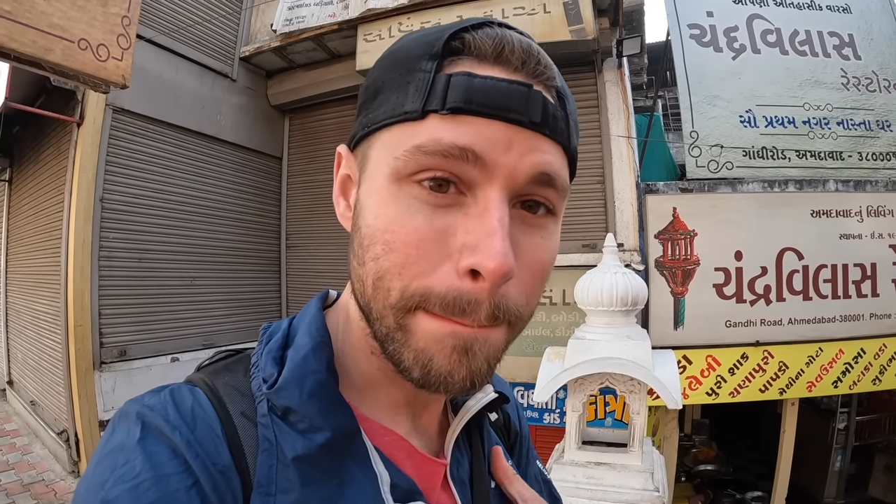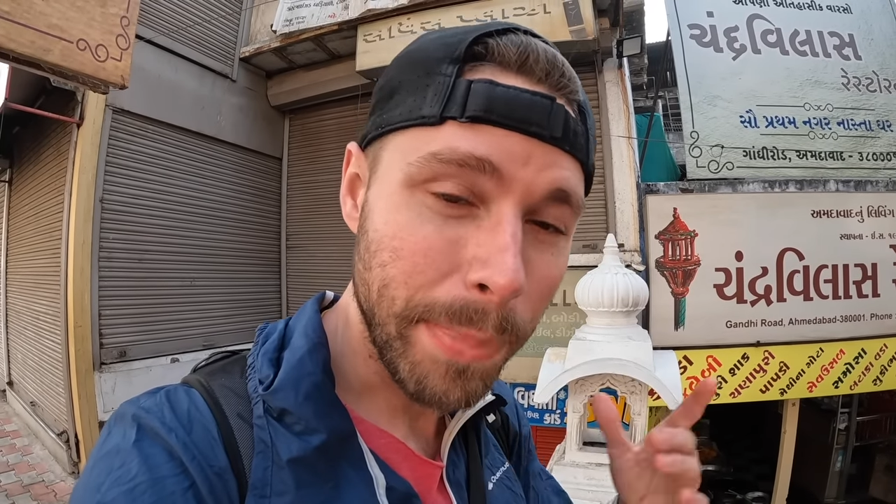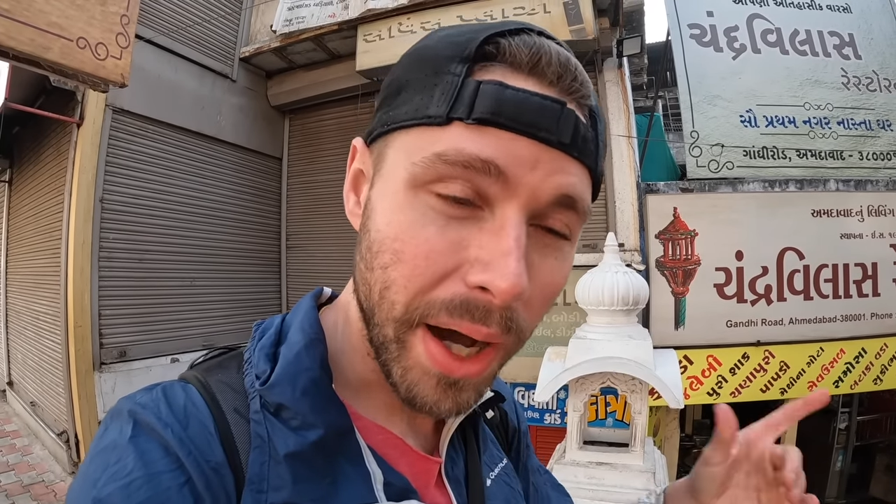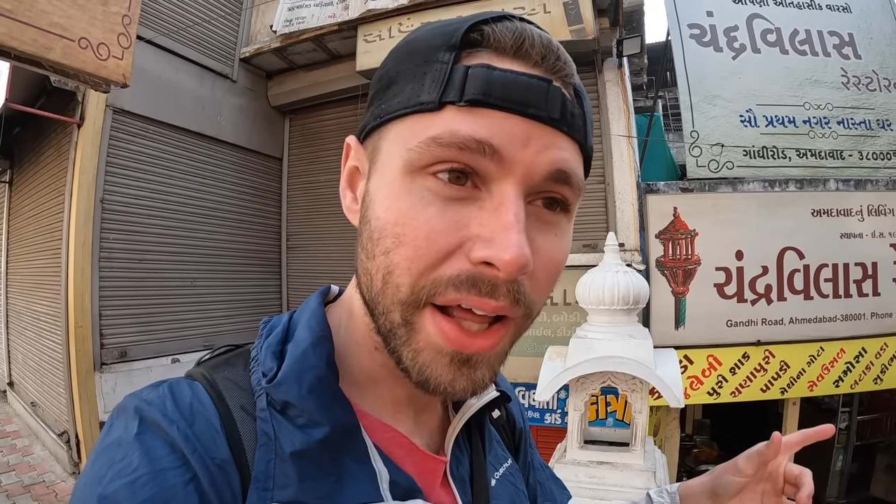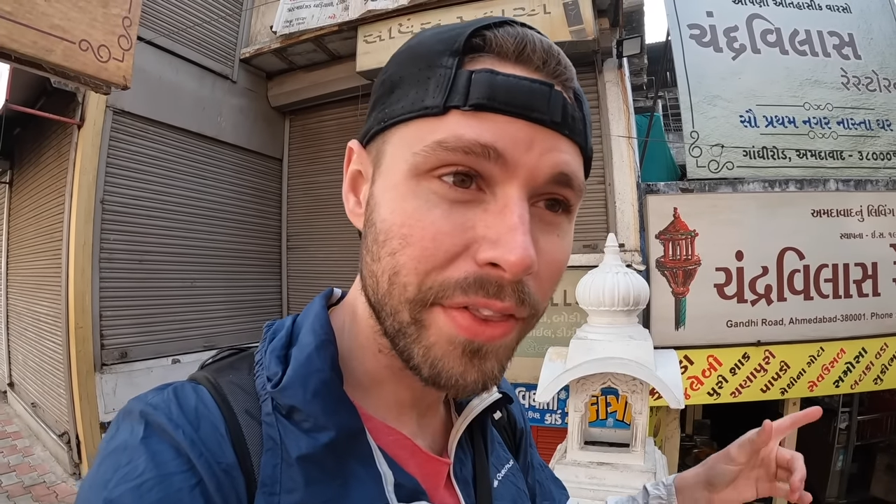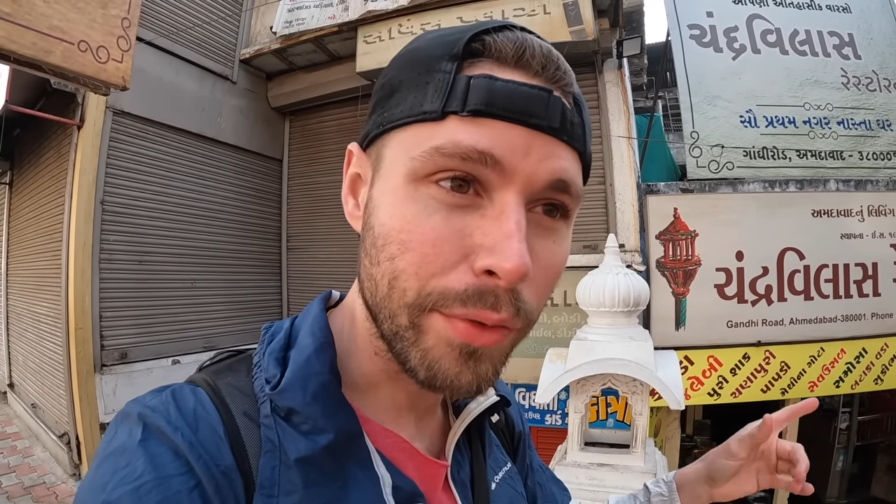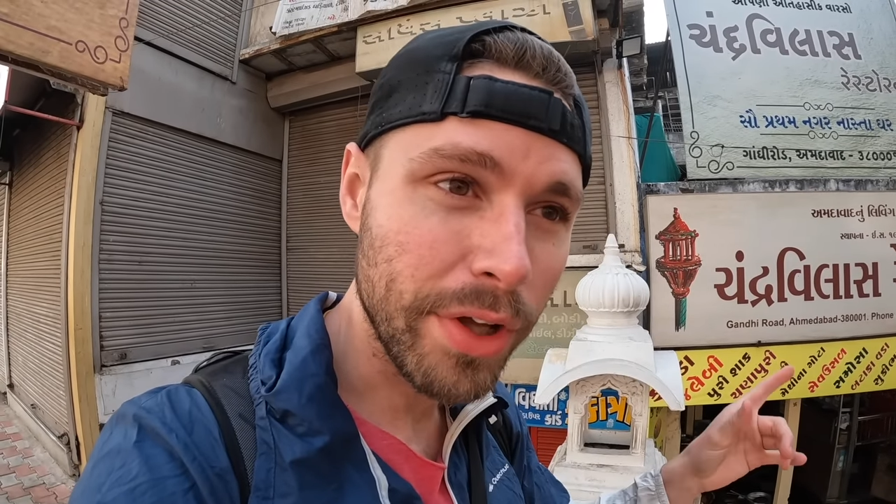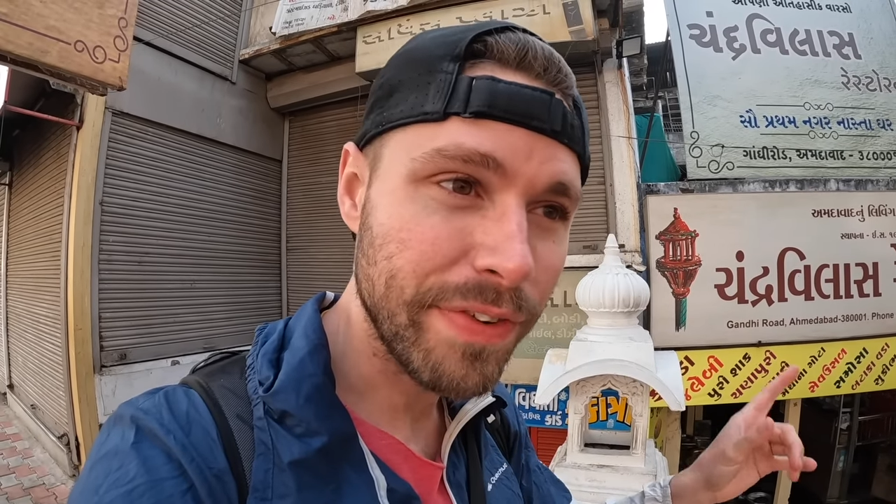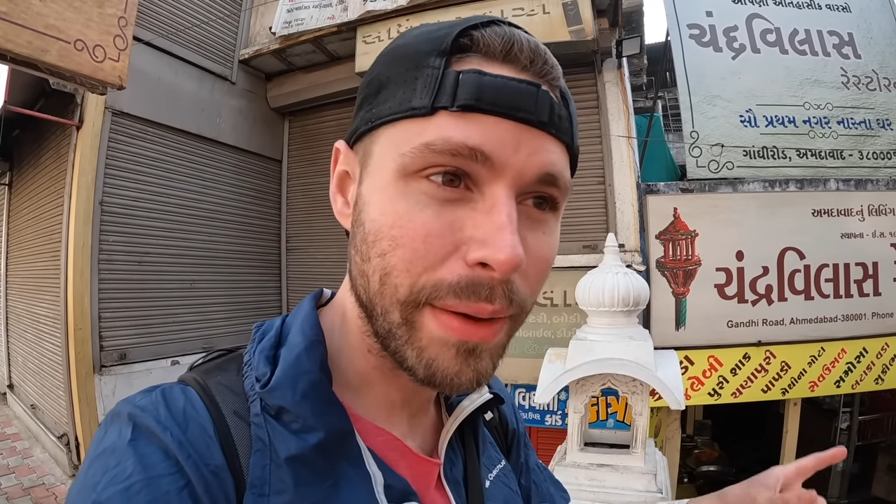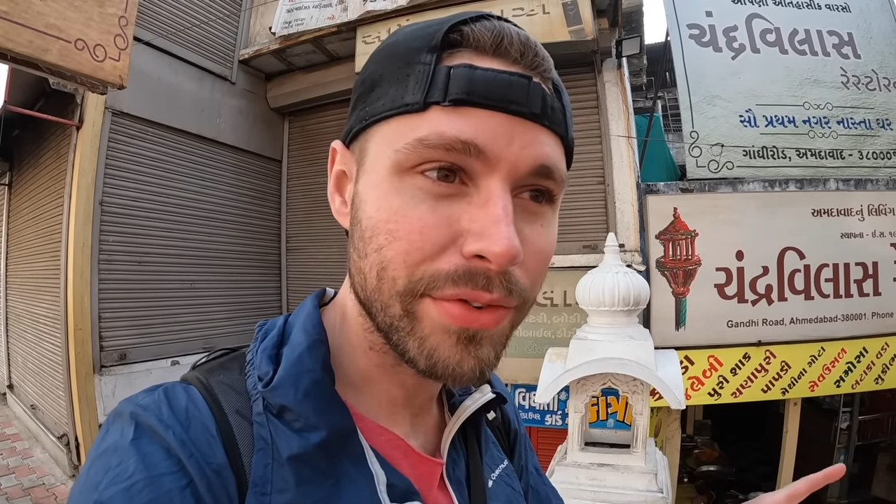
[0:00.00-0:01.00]
but they're
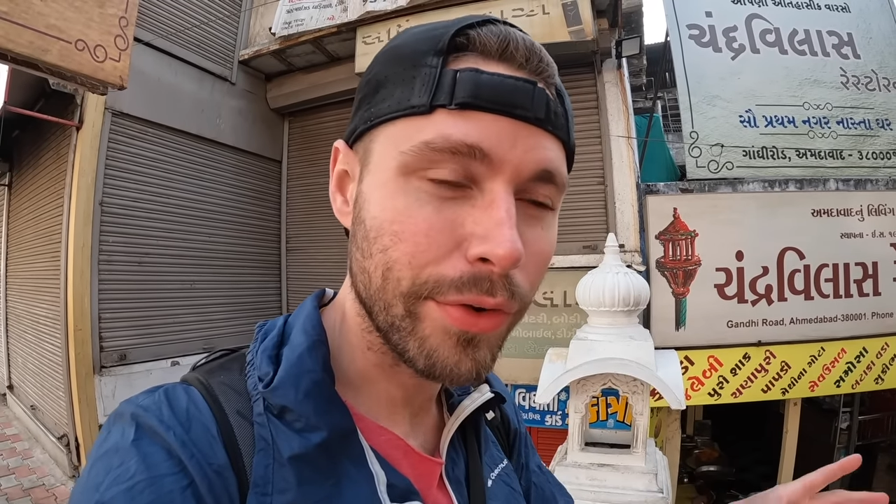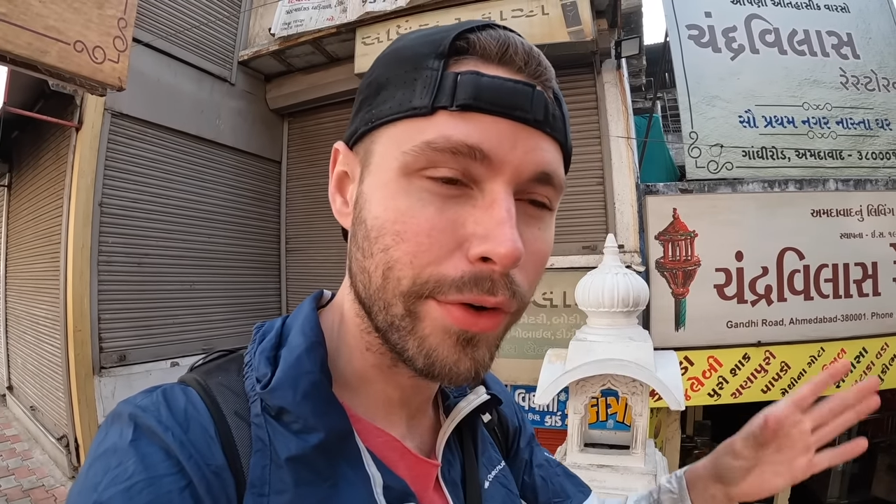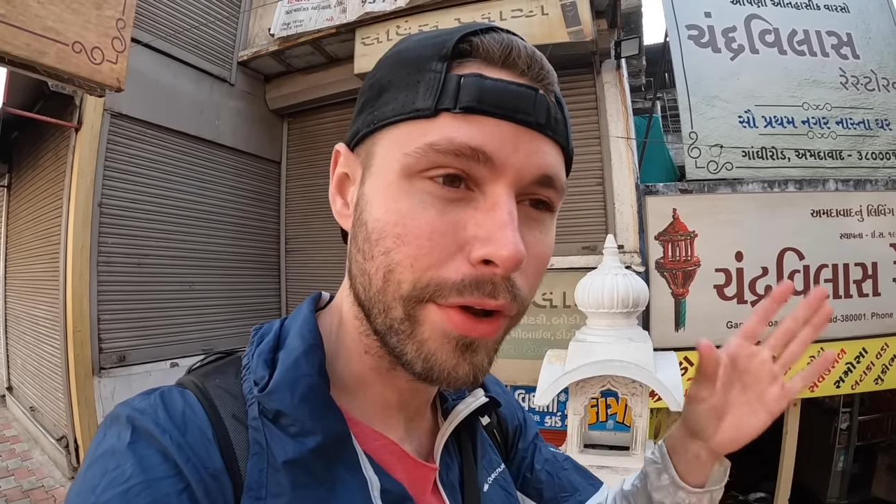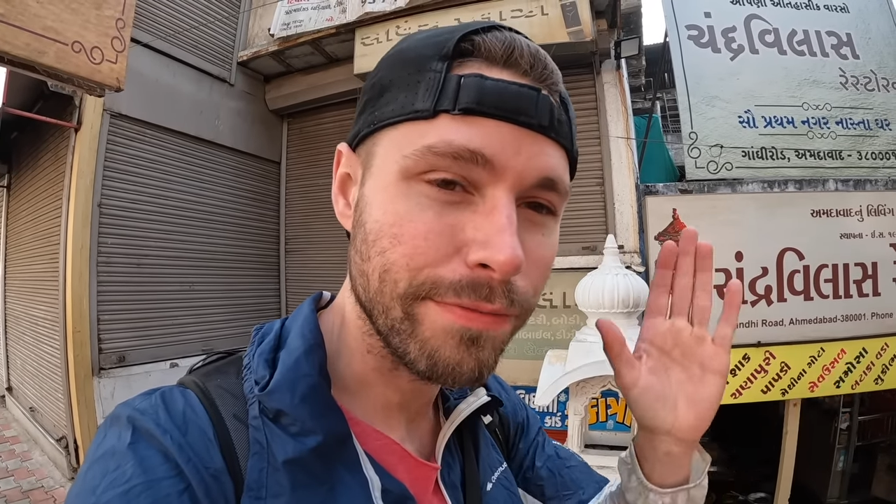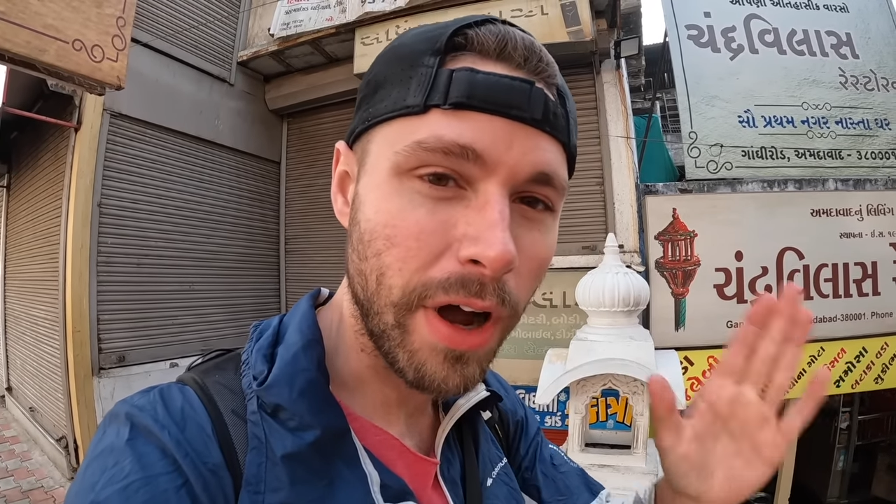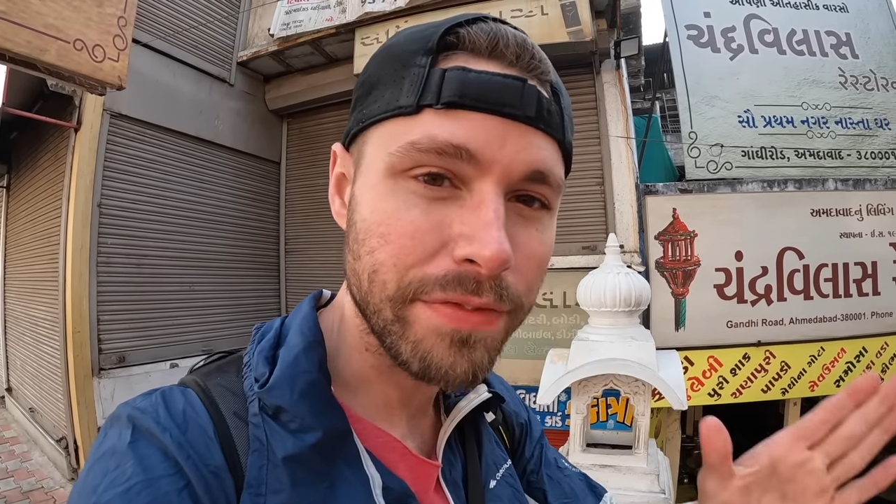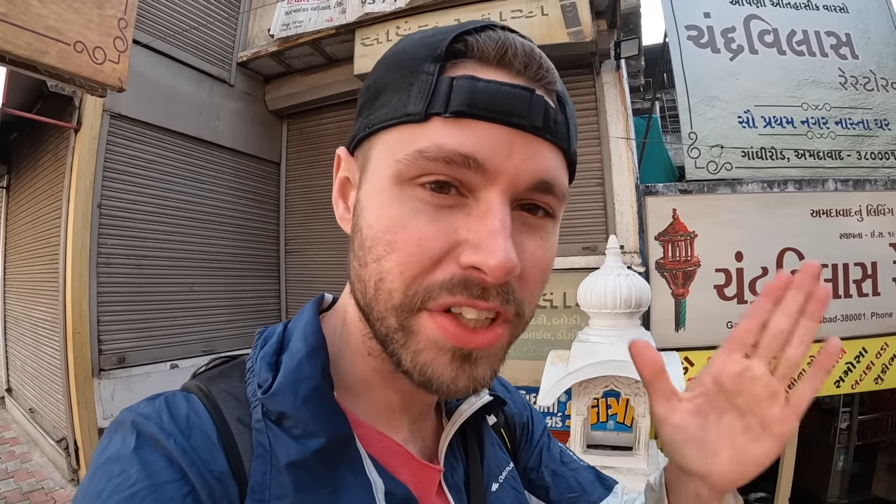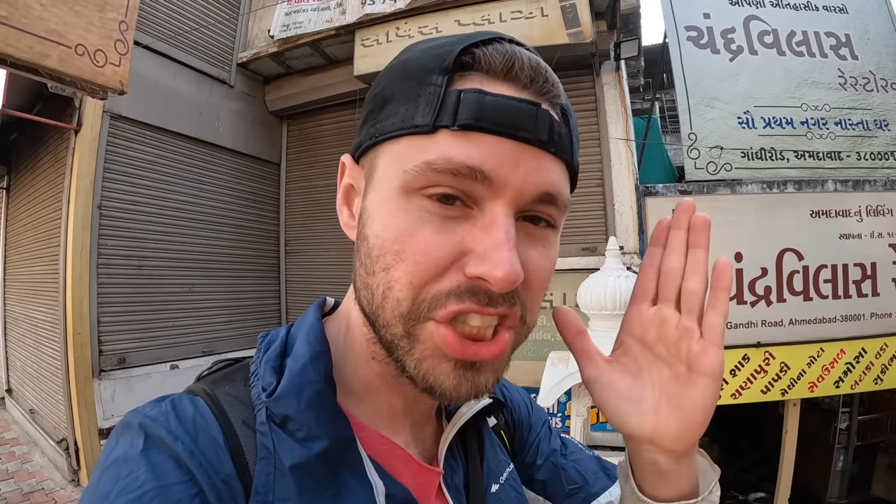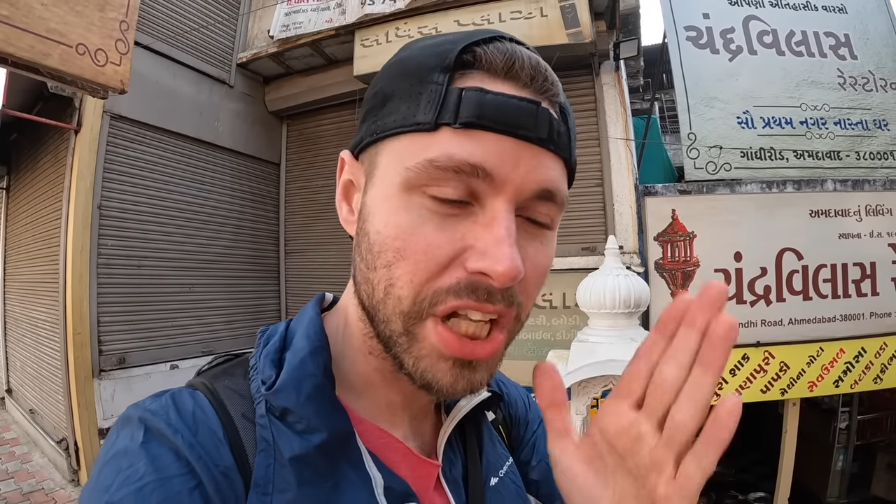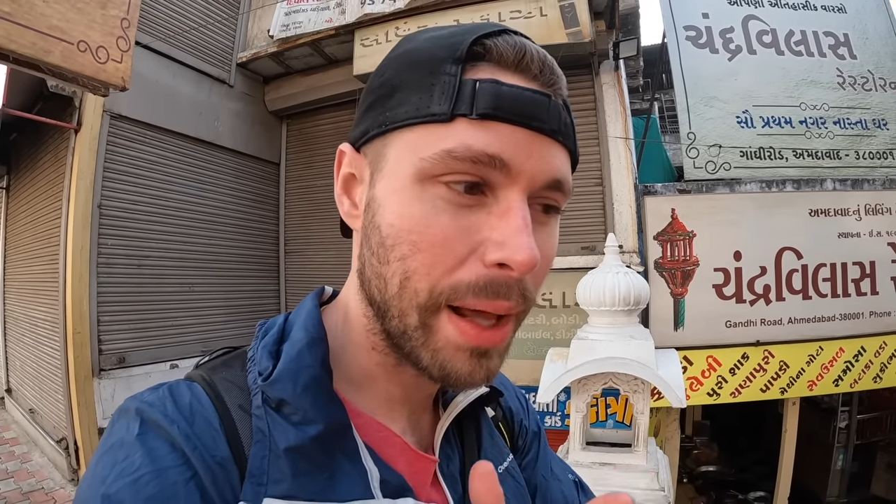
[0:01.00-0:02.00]
really famous for their
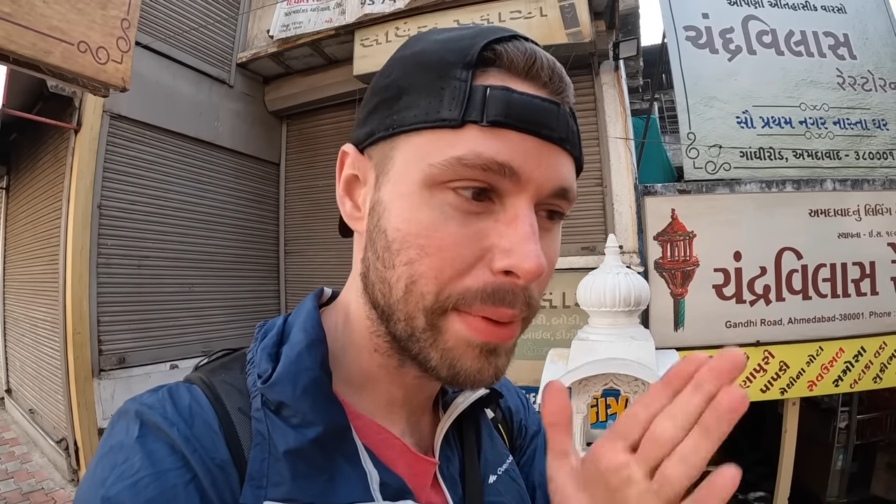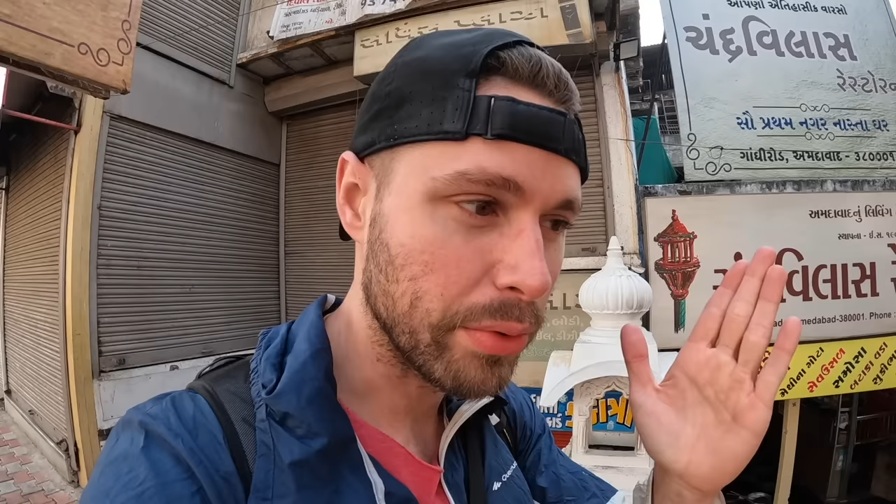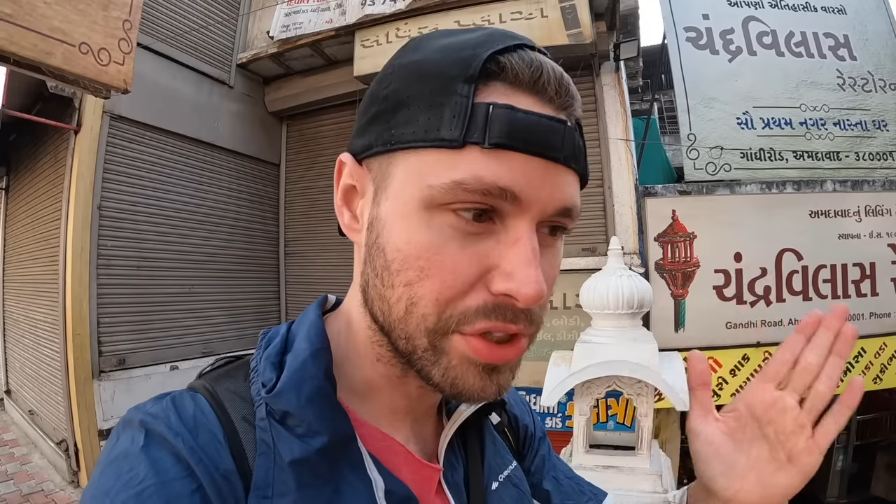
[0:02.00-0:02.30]
Fafda Jalebi,